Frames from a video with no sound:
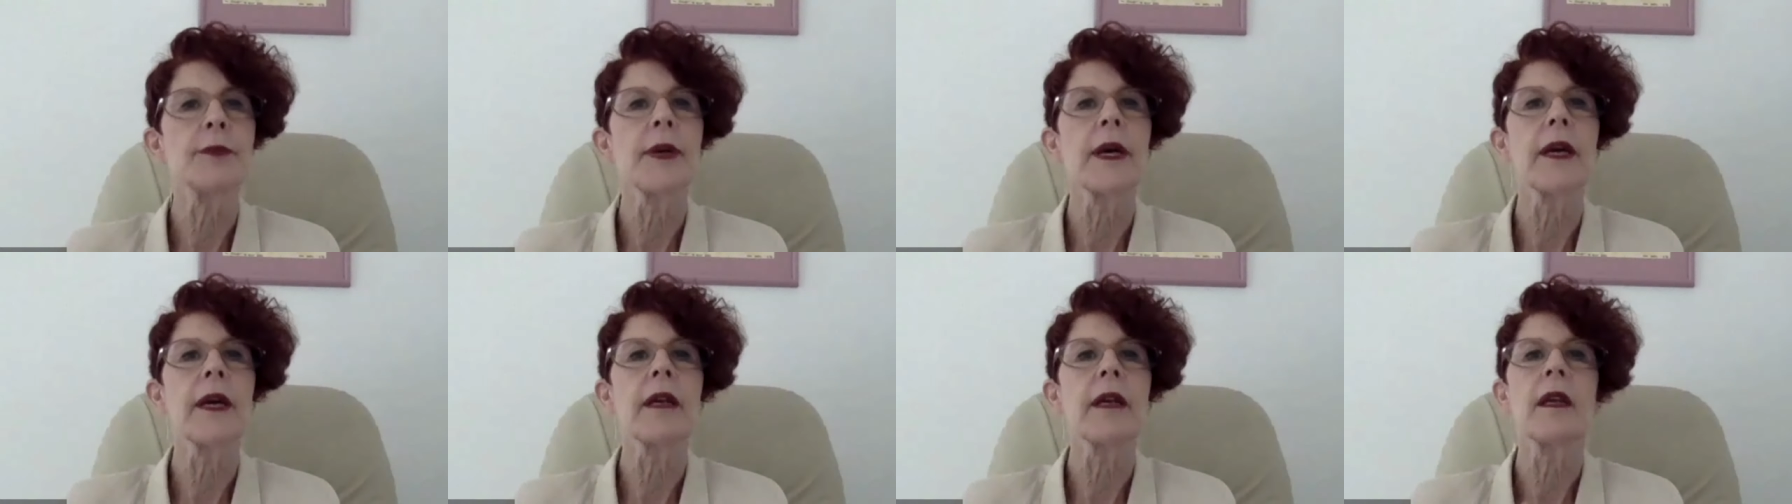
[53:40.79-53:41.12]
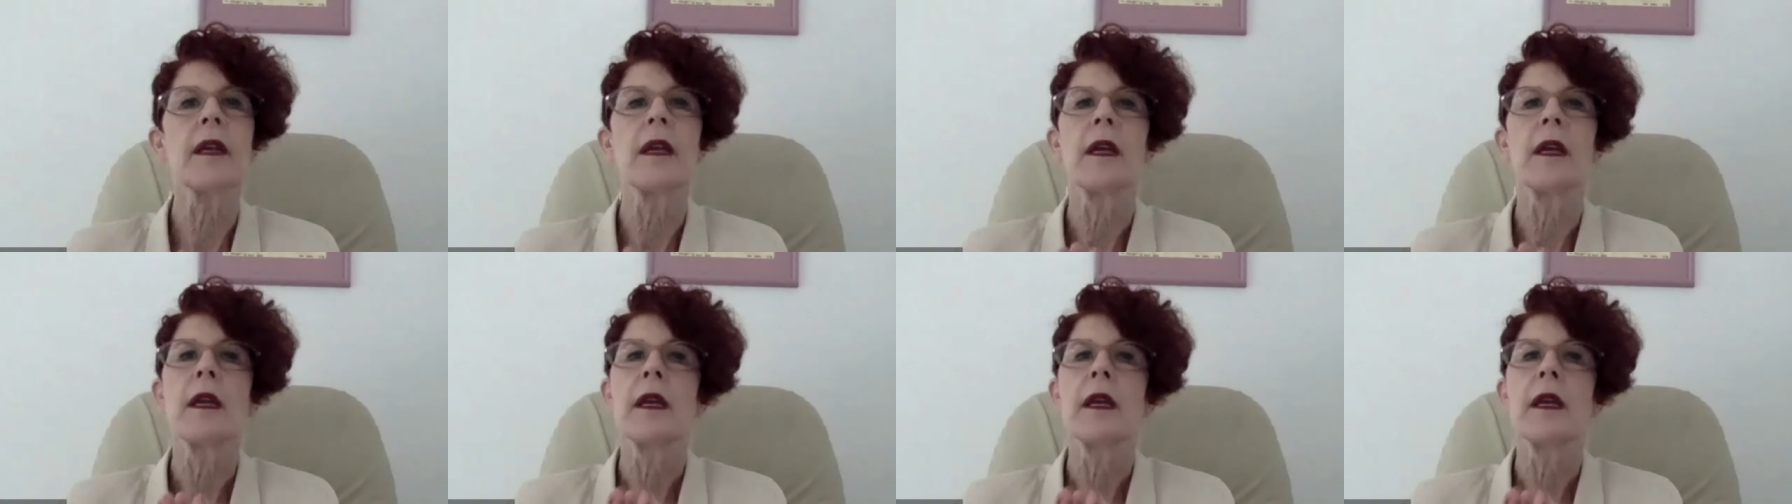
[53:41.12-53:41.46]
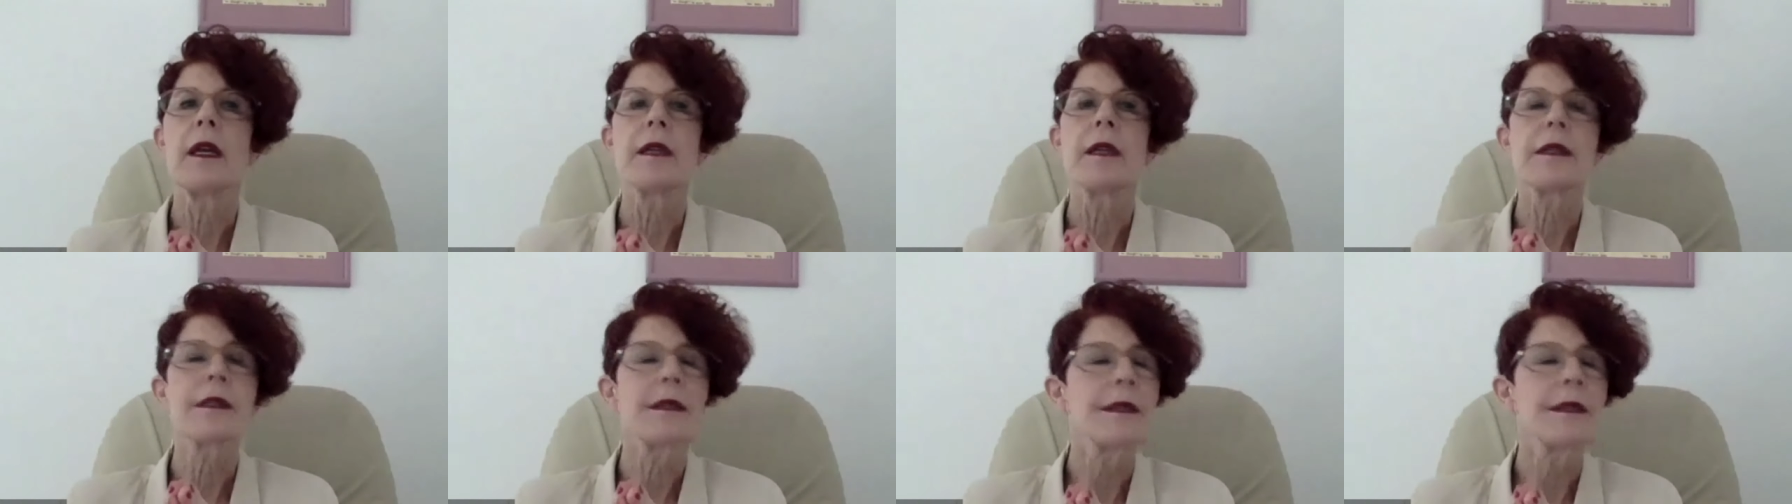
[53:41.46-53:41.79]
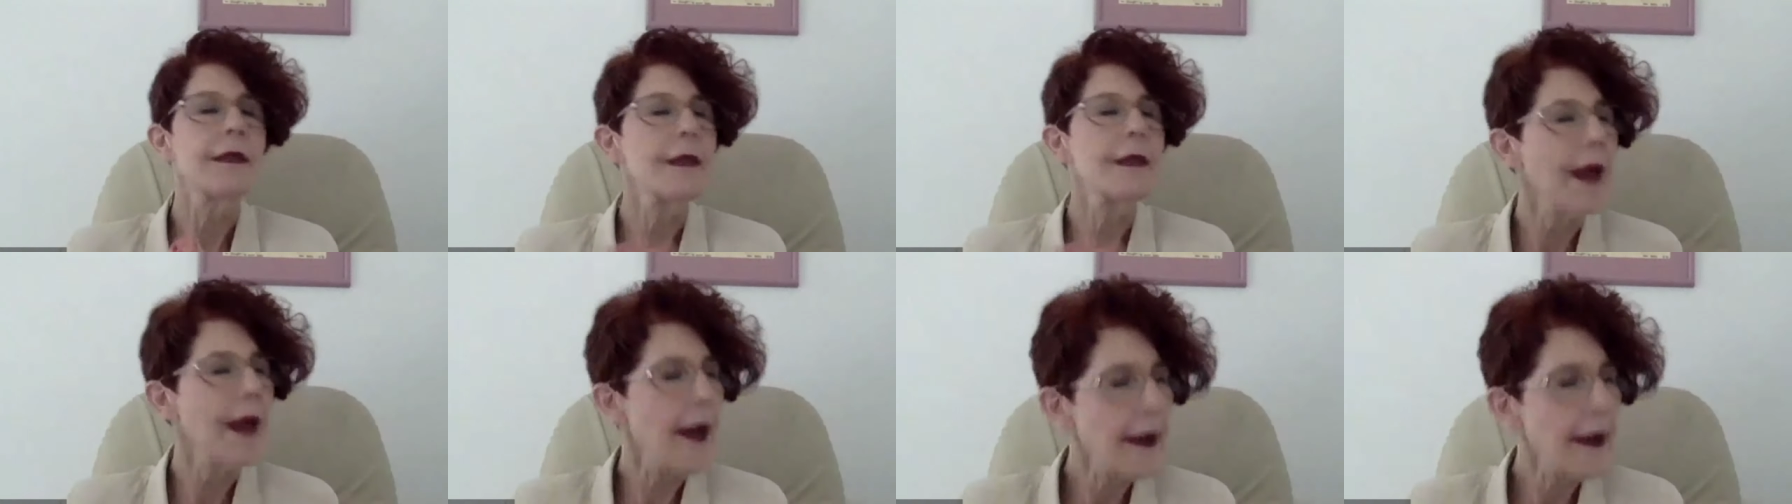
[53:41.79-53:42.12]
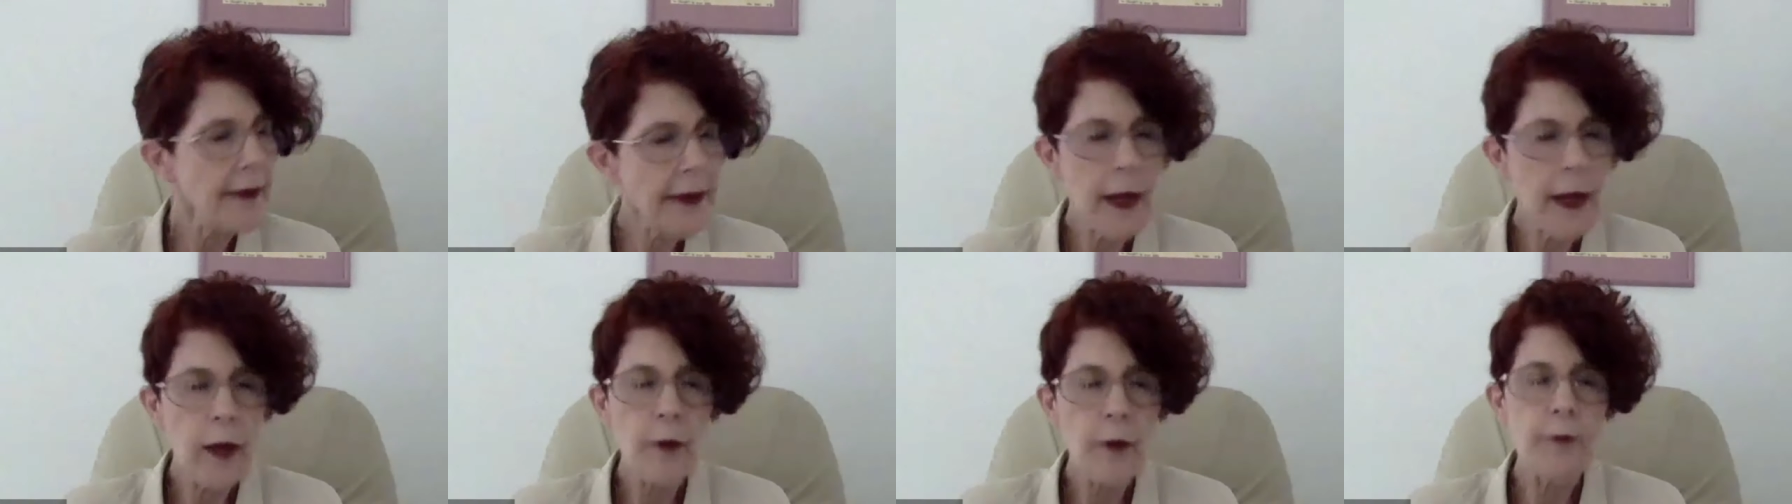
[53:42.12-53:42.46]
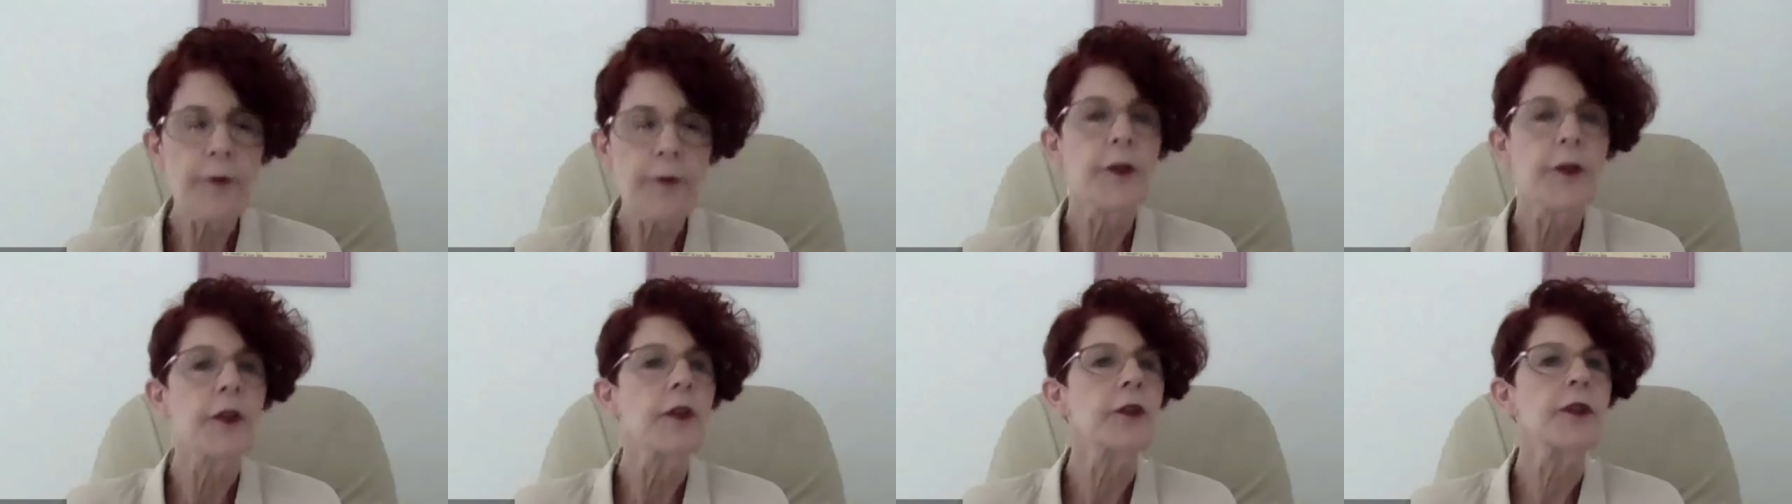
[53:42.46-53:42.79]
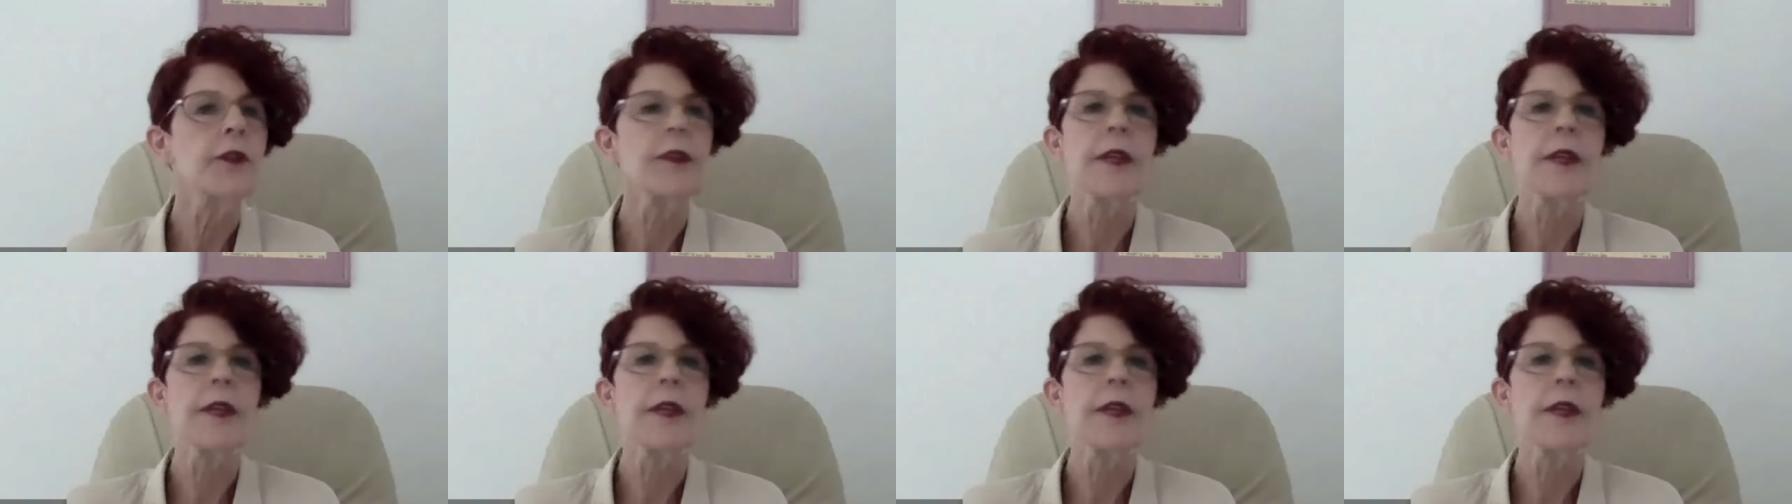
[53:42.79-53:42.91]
but it's not helpful